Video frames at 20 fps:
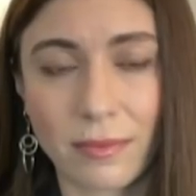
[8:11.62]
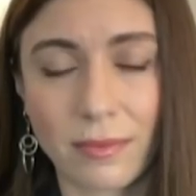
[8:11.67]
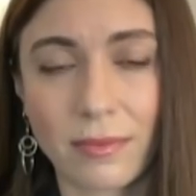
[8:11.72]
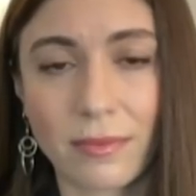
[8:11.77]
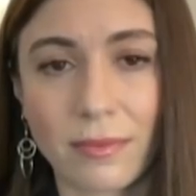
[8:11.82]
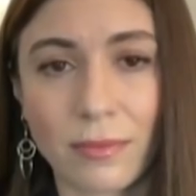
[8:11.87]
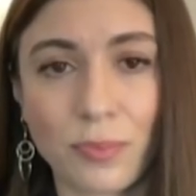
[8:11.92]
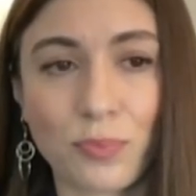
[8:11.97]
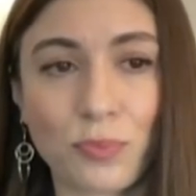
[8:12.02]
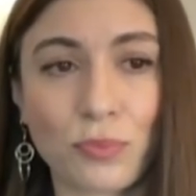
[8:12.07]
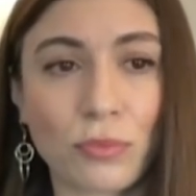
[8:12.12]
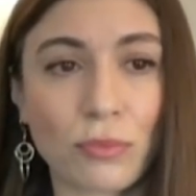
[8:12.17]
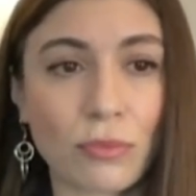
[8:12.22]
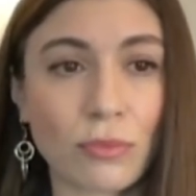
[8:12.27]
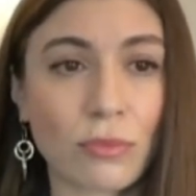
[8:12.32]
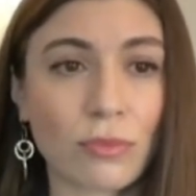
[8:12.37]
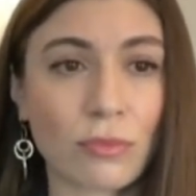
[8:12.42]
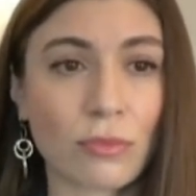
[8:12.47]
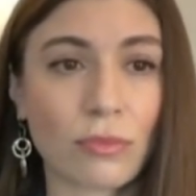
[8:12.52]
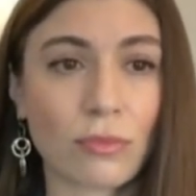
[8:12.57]

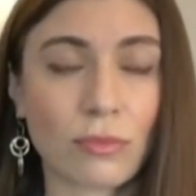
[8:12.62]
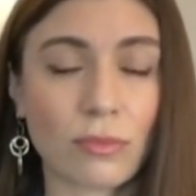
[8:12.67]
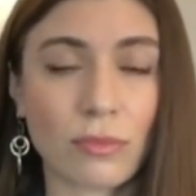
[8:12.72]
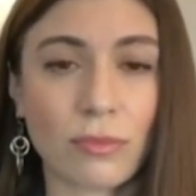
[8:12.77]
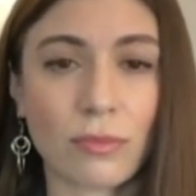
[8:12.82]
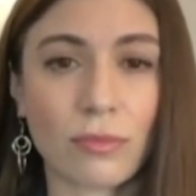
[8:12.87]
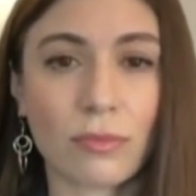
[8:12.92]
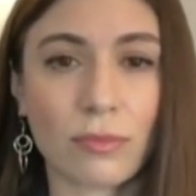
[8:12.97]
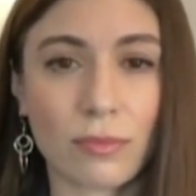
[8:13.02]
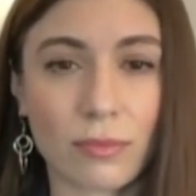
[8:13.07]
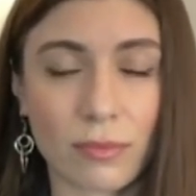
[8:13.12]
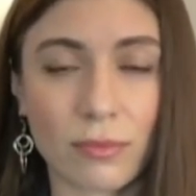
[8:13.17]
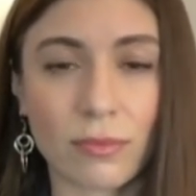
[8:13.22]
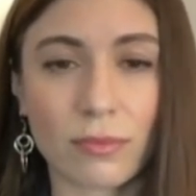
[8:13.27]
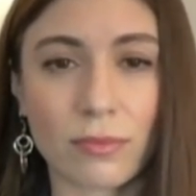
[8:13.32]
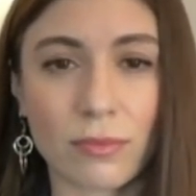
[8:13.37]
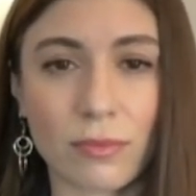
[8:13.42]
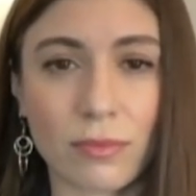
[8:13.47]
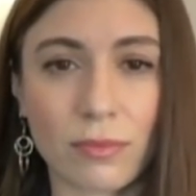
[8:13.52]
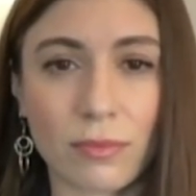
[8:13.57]

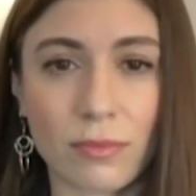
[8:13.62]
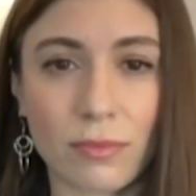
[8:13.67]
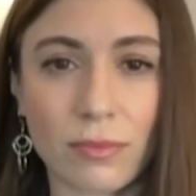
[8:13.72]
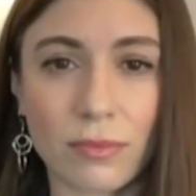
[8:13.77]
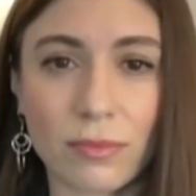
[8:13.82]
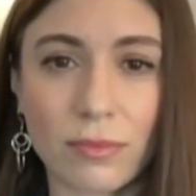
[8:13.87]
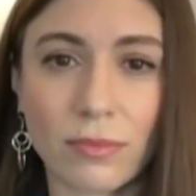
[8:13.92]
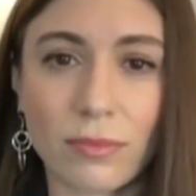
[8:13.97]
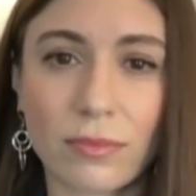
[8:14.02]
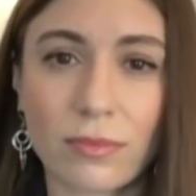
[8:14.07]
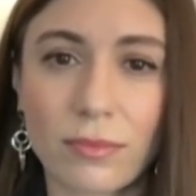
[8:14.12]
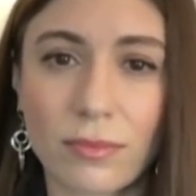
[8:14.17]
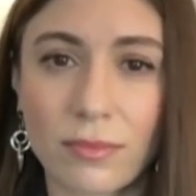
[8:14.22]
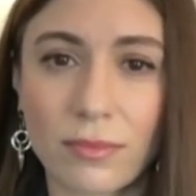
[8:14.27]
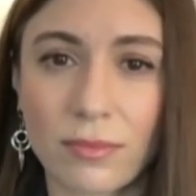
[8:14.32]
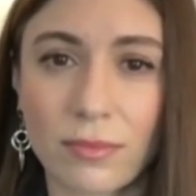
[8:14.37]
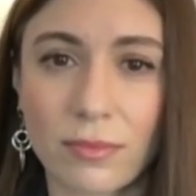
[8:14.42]
No words are spoken by the person on screen.